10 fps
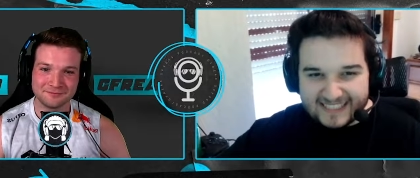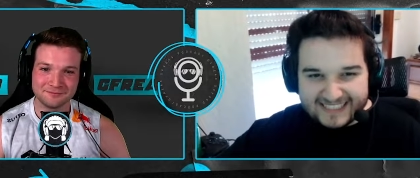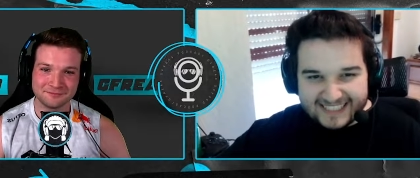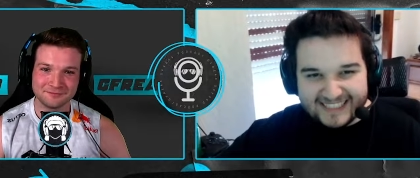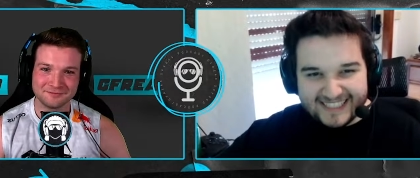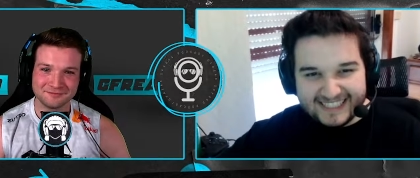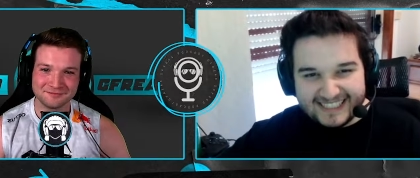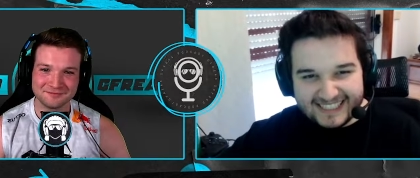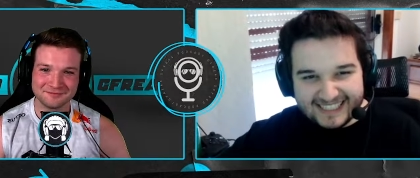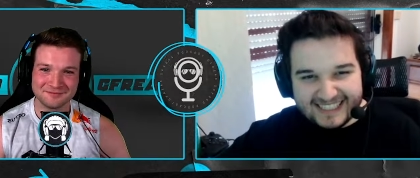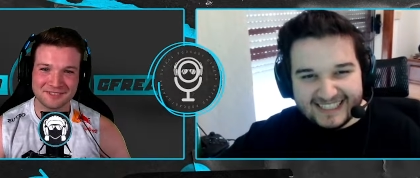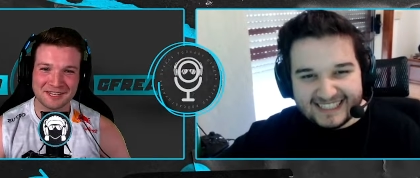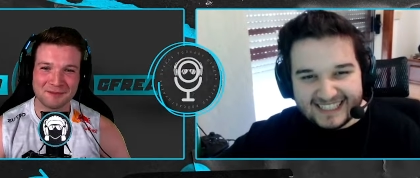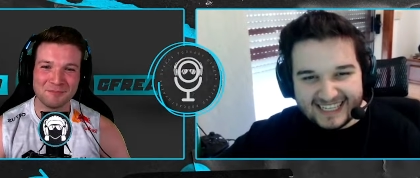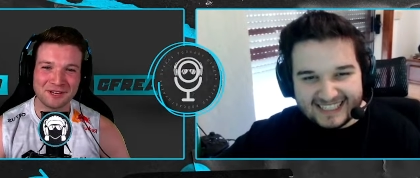Speaker 1: Bing Chilling.
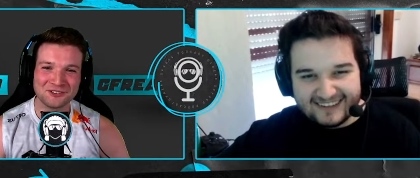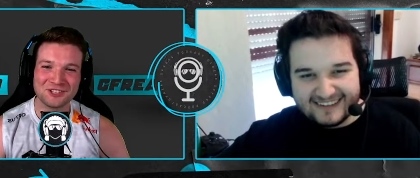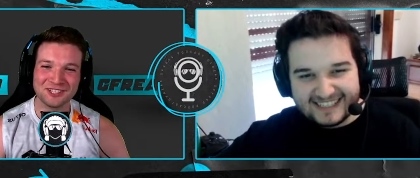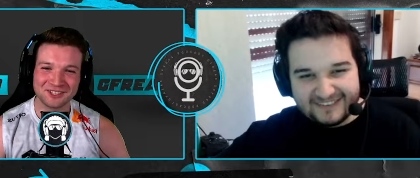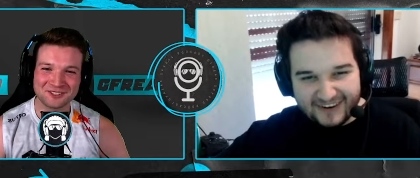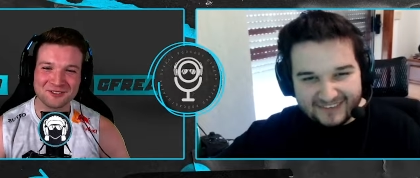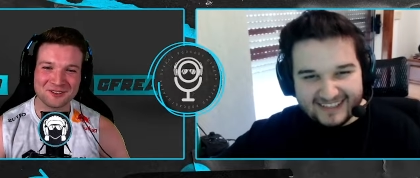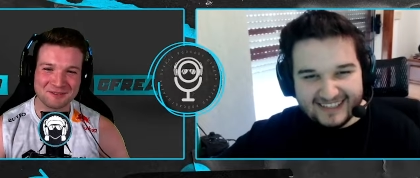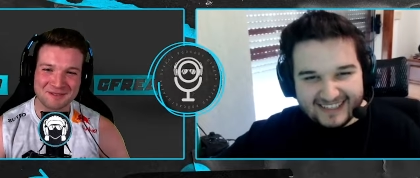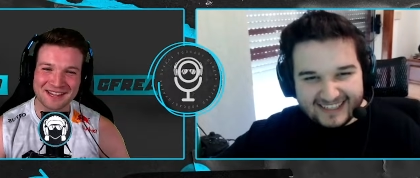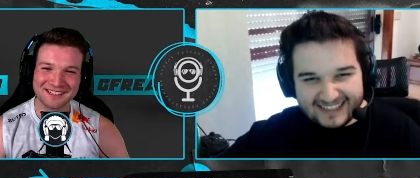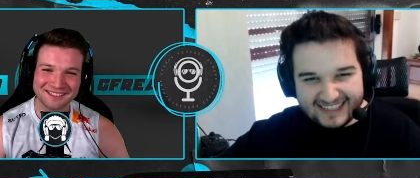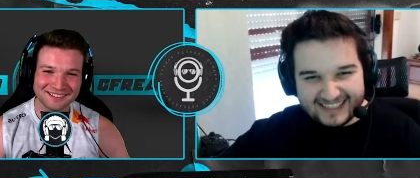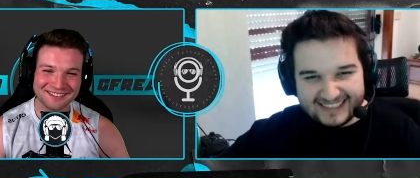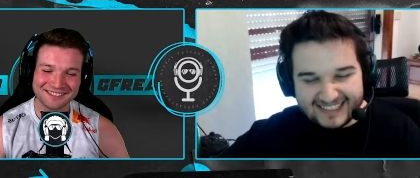
Speaker 2: Yeah, Bing Chilling. I saw them, man.
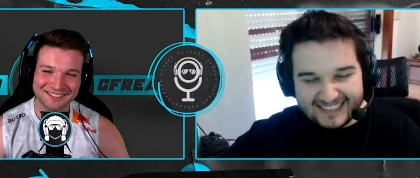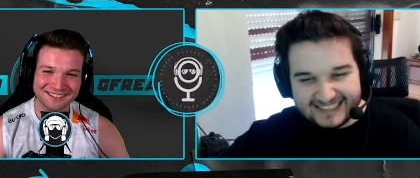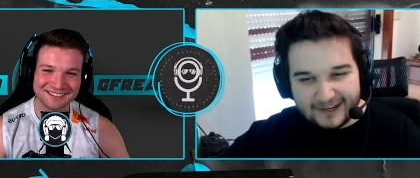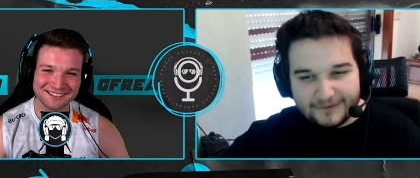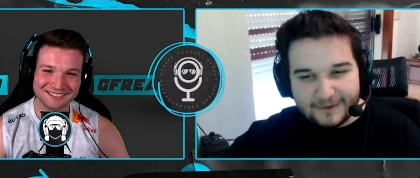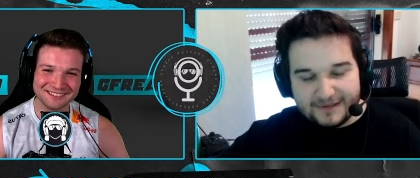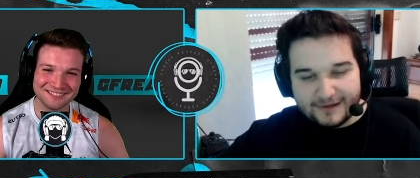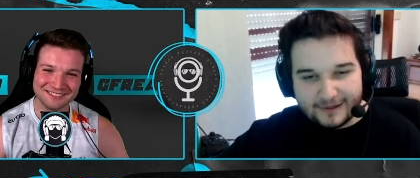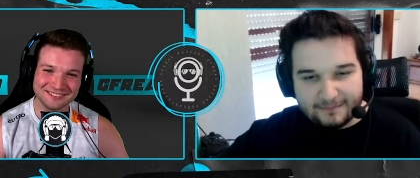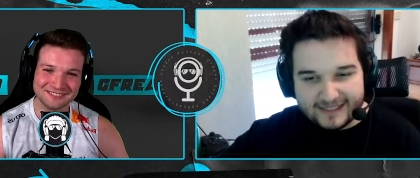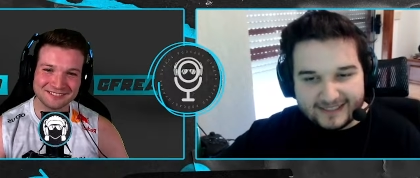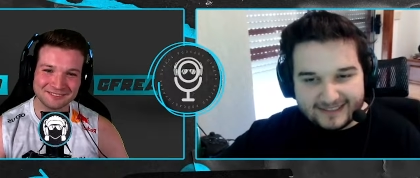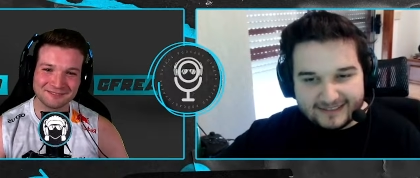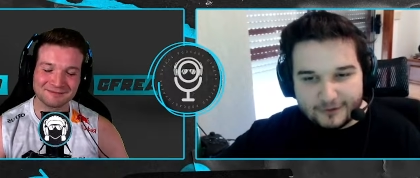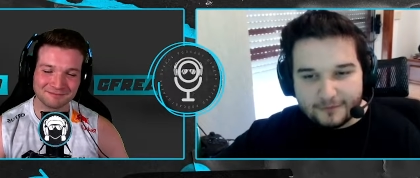
Speaker 1: Yes, yeah, they were from Europe,
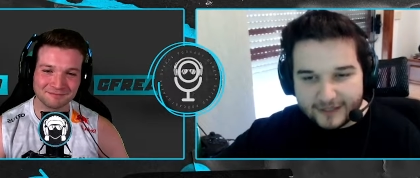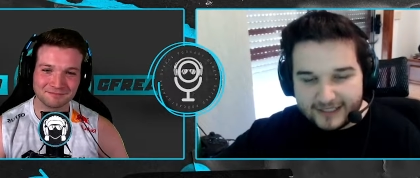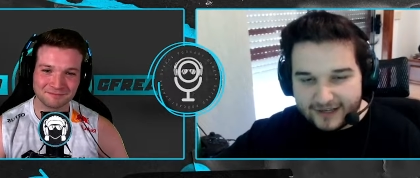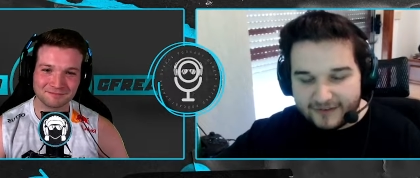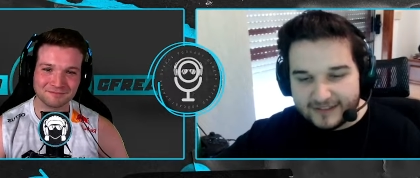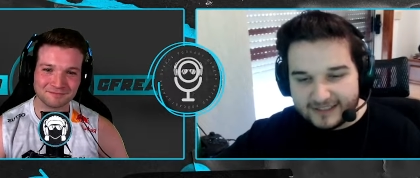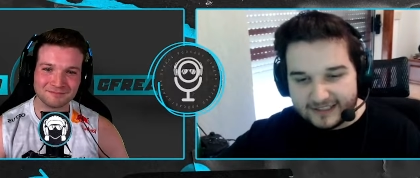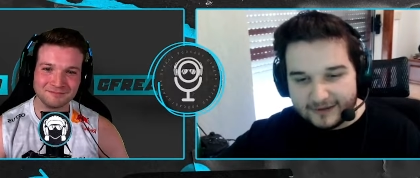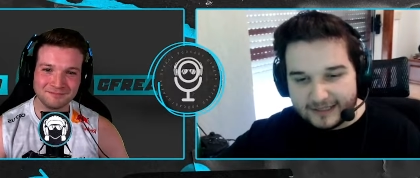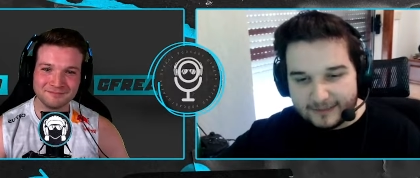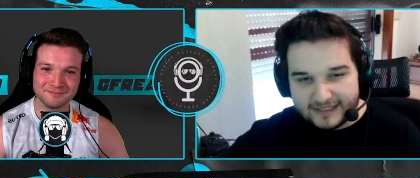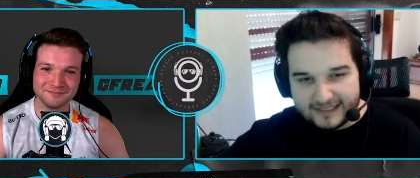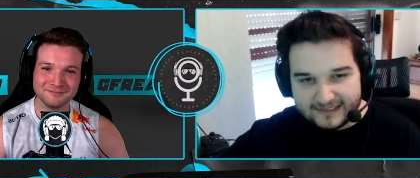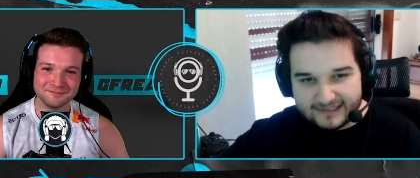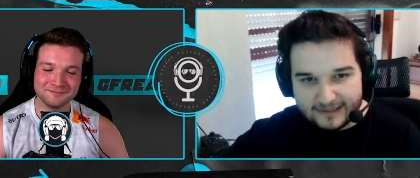and we are pretty confident going up
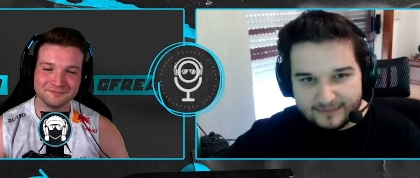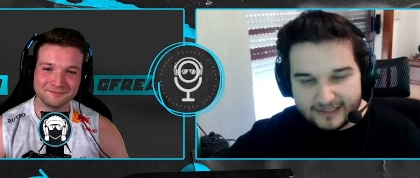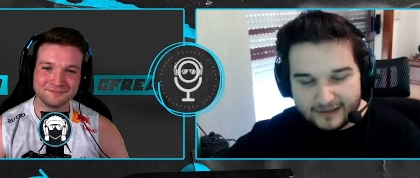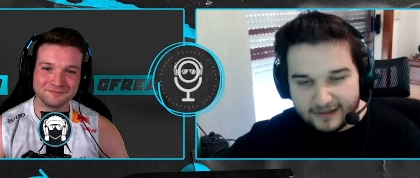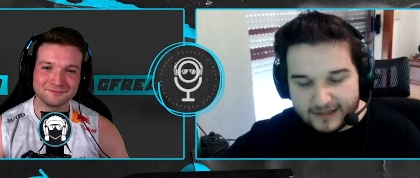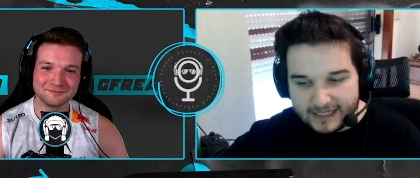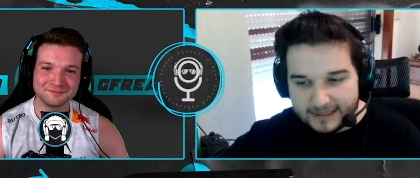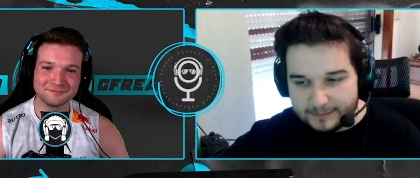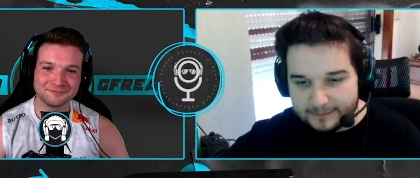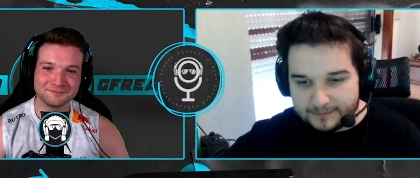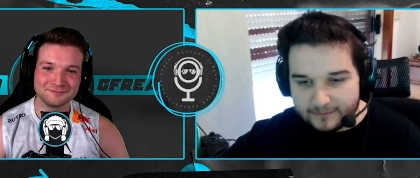against them. You know, um,